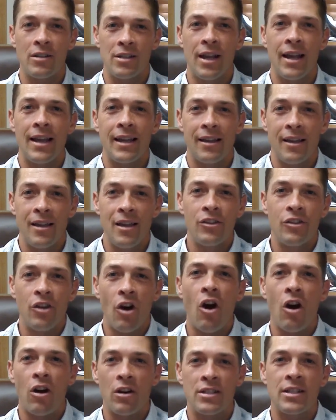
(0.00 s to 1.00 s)
as like the
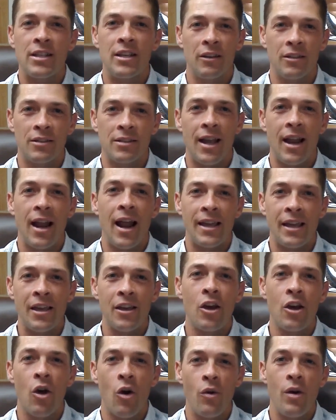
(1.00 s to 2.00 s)
hard skill set. I
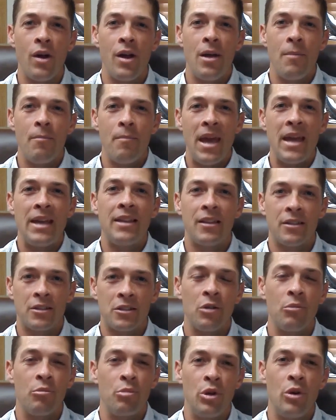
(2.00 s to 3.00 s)
can go make this
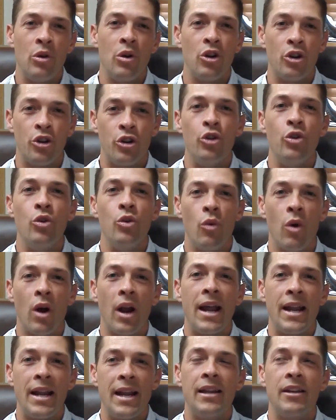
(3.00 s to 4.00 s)
computer do
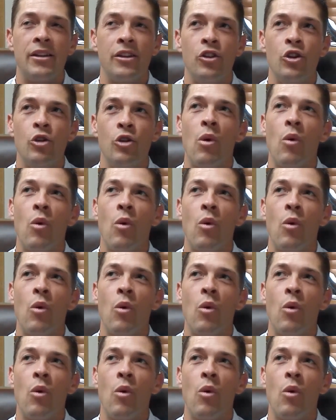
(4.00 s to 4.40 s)
what I need it to do.